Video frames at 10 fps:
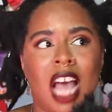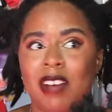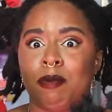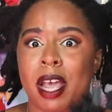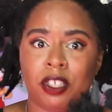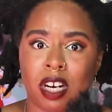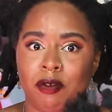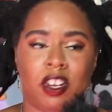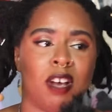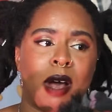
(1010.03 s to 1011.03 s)
I have a Patreon
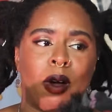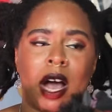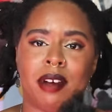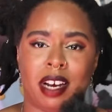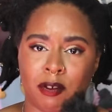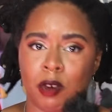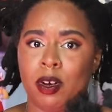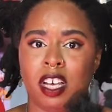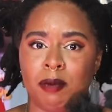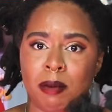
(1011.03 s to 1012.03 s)
video about how not everyone
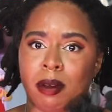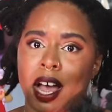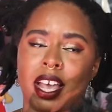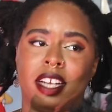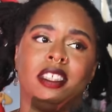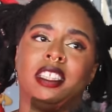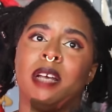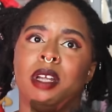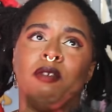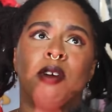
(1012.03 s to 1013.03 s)
can be black, and it's the same
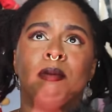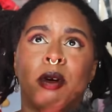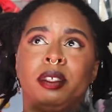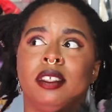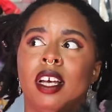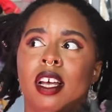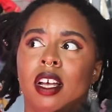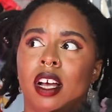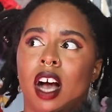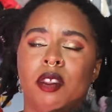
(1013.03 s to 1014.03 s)
thing for most
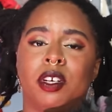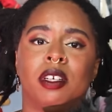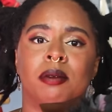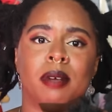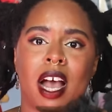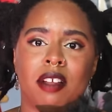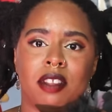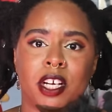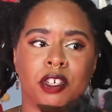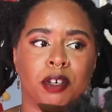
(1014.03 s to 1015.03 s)
other
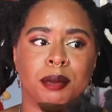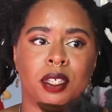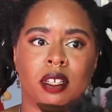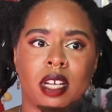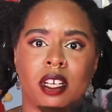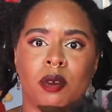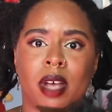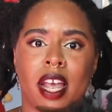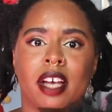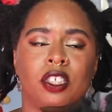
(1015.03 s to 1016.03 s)
ethnic groups. Like you
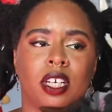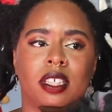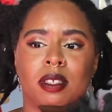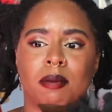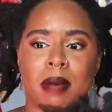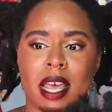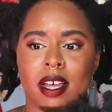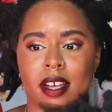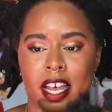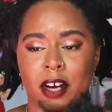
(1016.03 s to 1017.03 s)
can't just make a
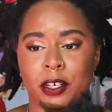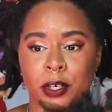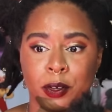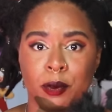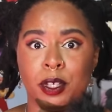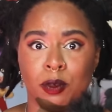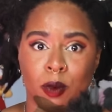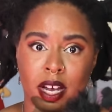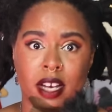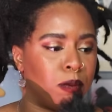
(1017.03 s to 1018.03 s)
character who is
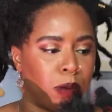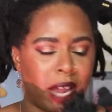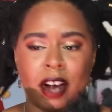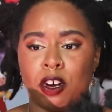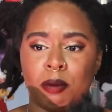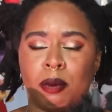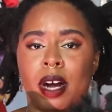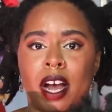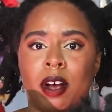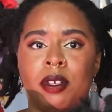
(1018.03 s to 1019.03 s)
white, black or
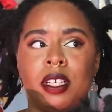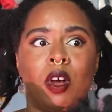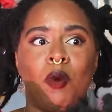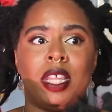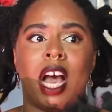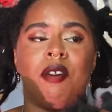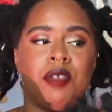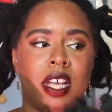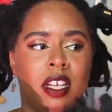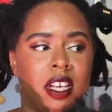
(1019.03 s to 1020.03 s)
brown without
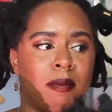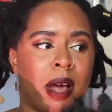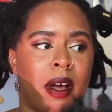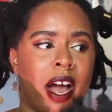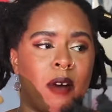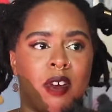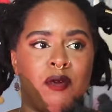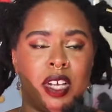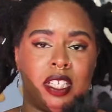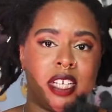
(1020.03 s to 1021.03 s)
thinking about how it
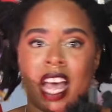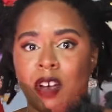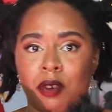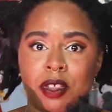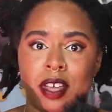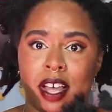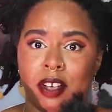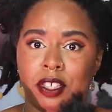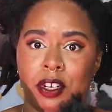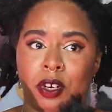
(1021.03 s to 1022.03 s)
fits into everything
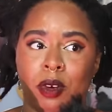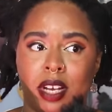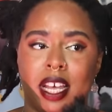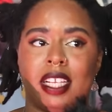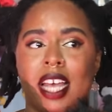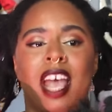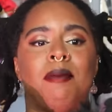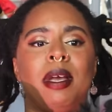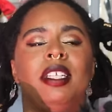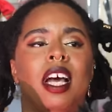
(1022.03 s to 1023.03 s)
else in your world. Like it can't
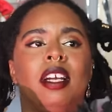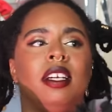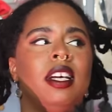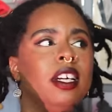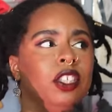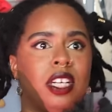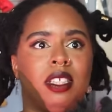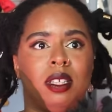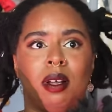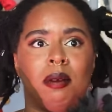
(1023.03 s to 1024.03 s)
be done just